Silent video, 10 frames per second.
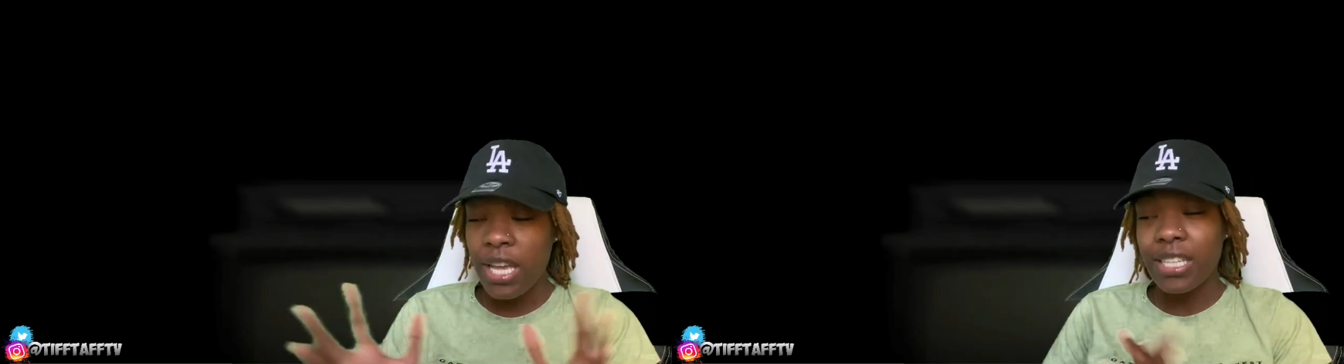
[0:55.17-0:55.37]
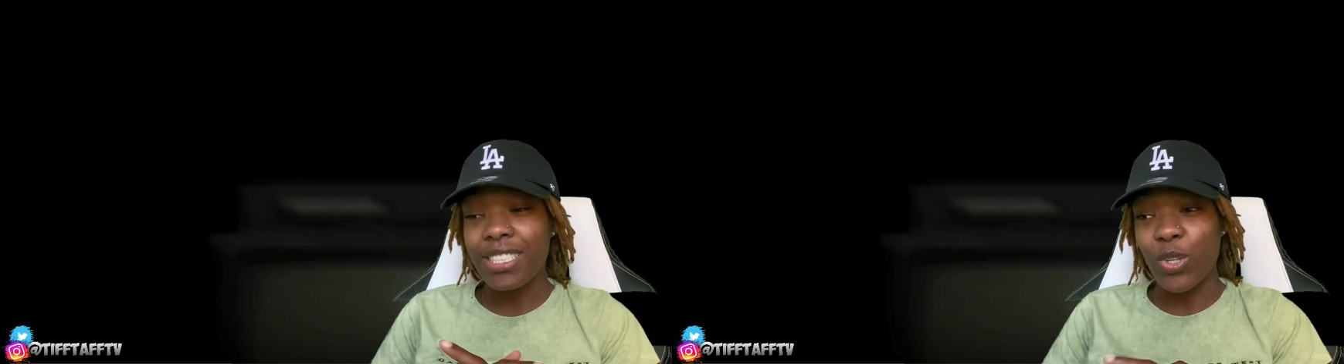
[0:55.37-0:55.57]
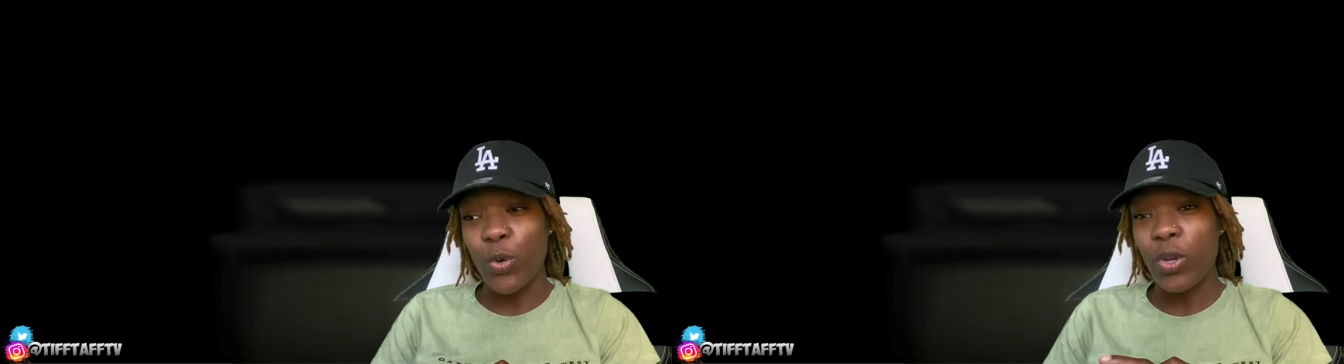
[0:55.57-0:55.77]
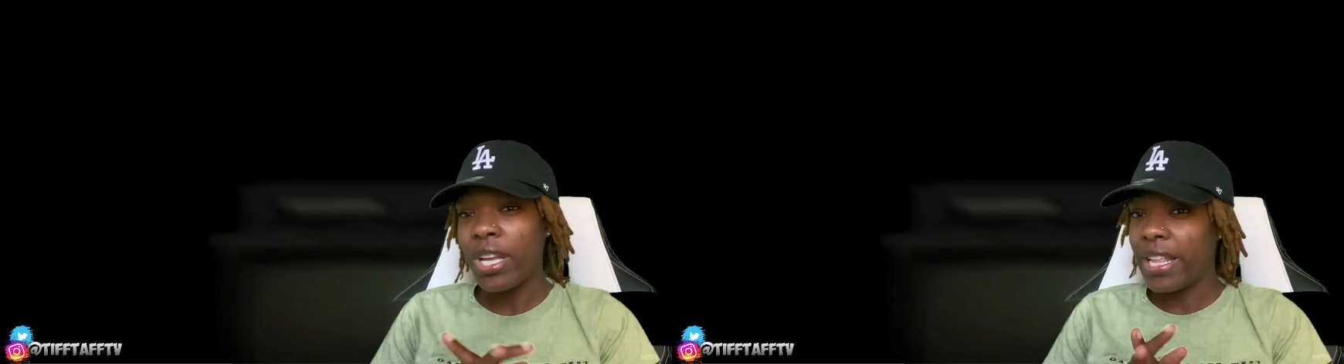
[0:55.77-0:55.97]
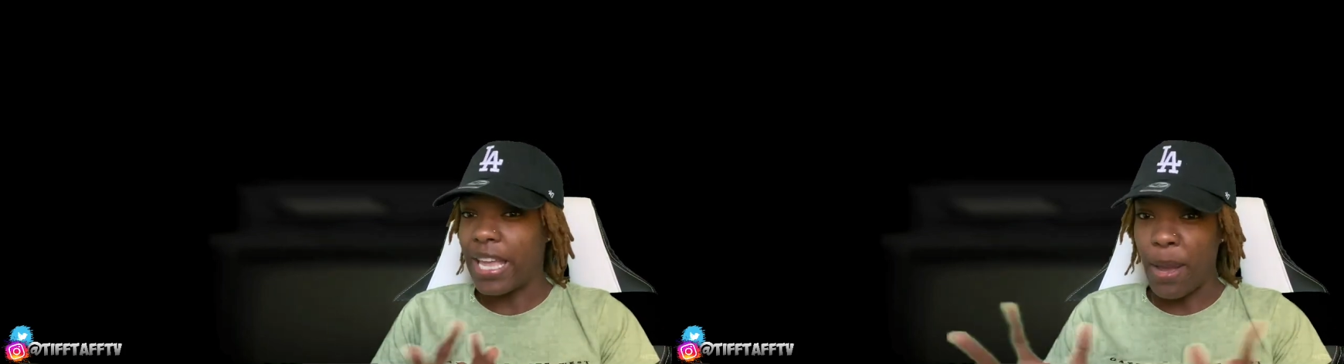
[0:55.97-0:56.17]
So,
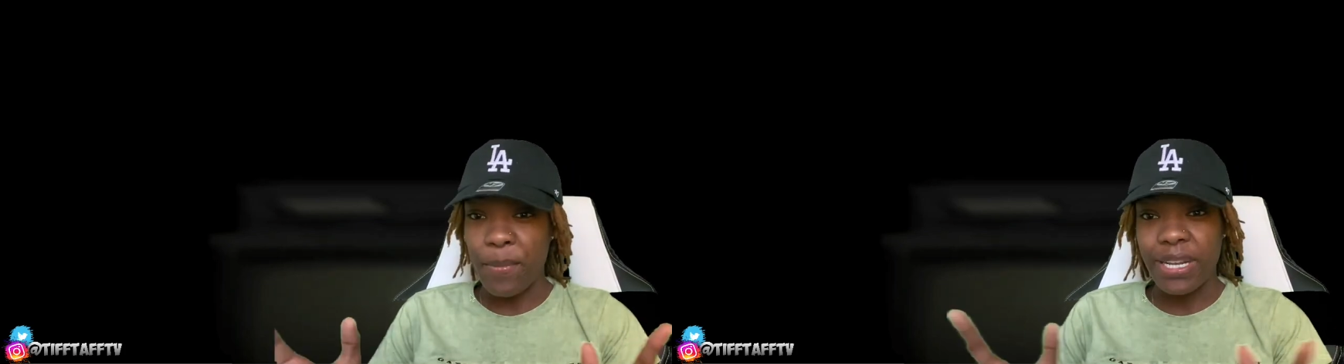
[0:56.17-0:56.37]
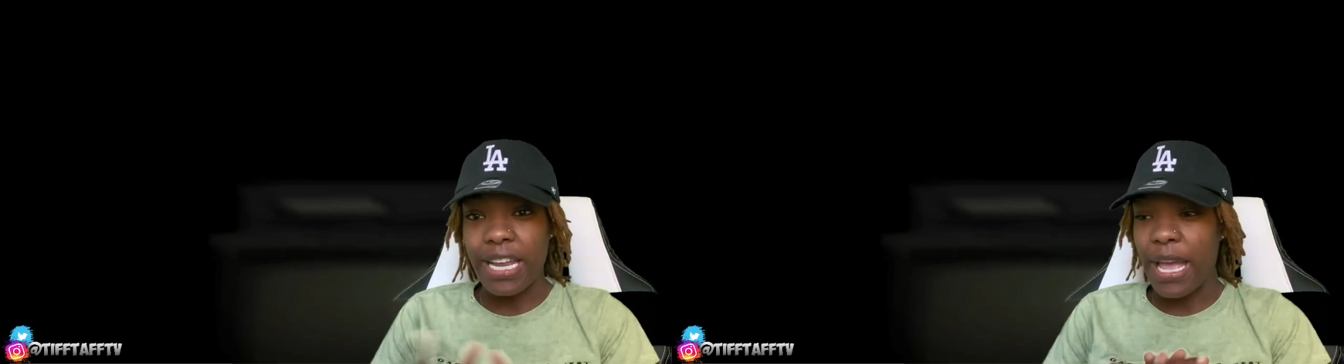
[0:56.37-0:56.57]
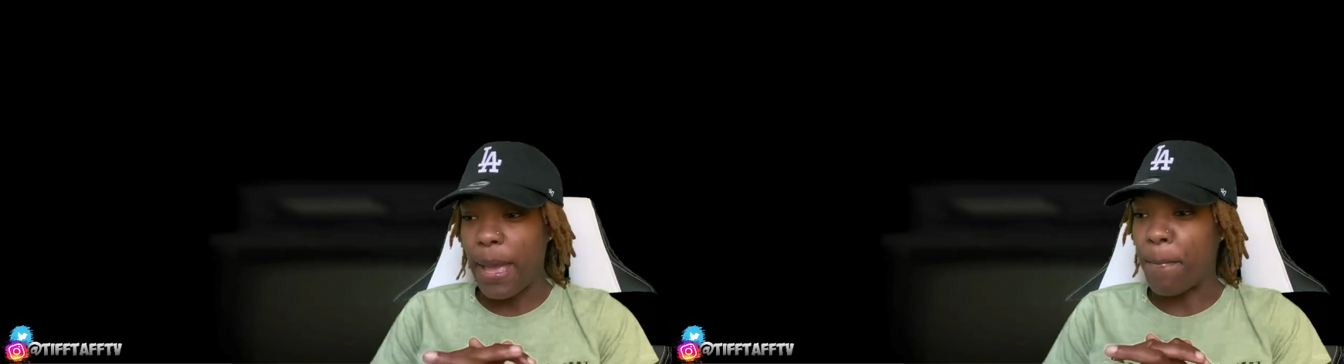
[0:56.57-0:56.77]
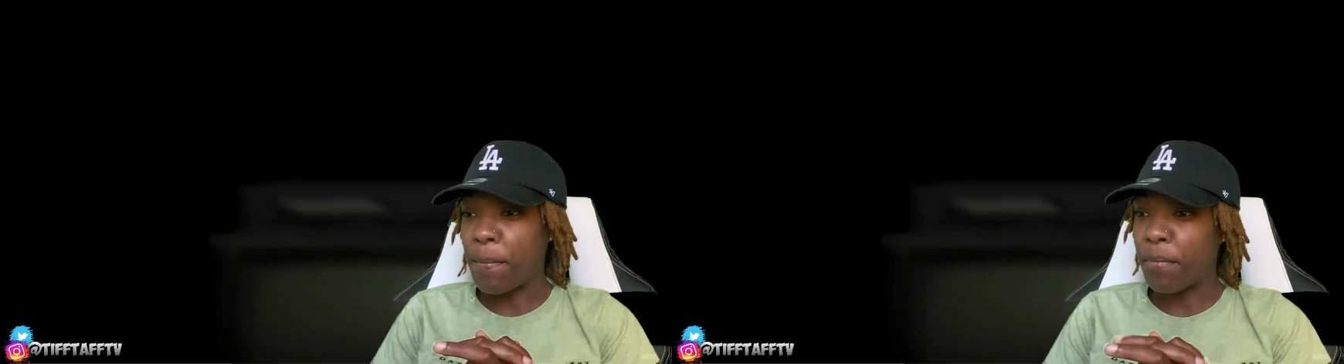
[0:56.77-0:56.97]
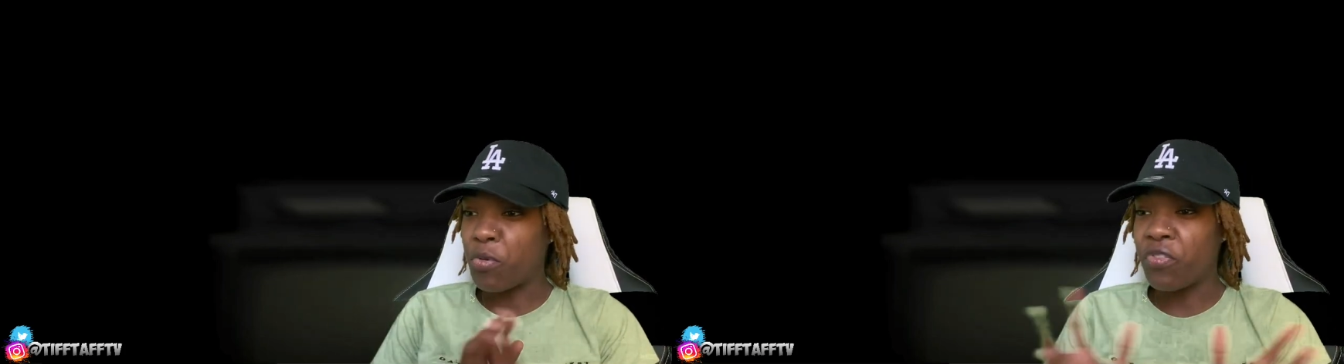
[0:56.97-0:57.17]
y'all make that
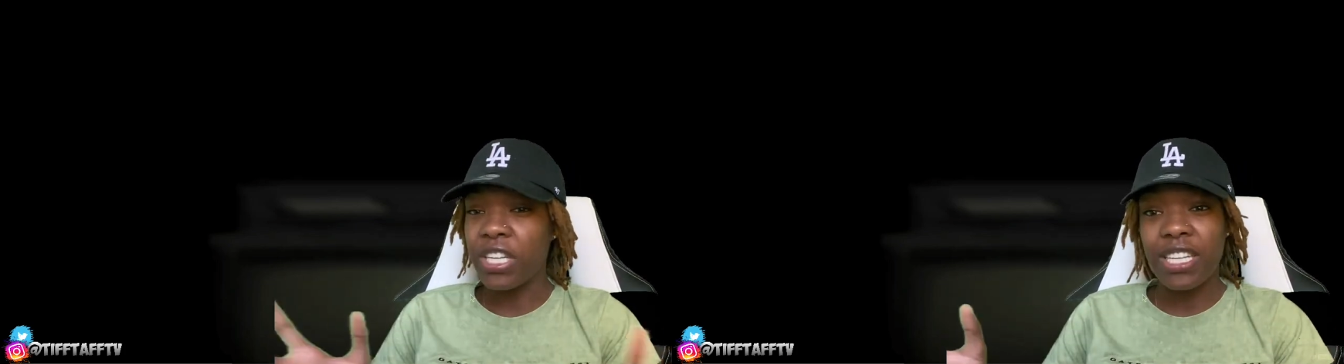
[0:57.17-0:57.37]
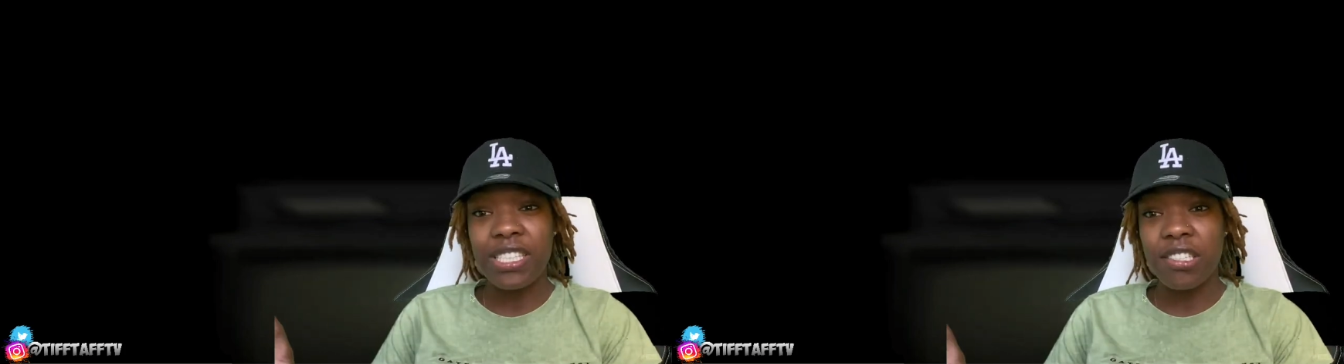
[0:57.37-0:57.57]
happen. But we finna get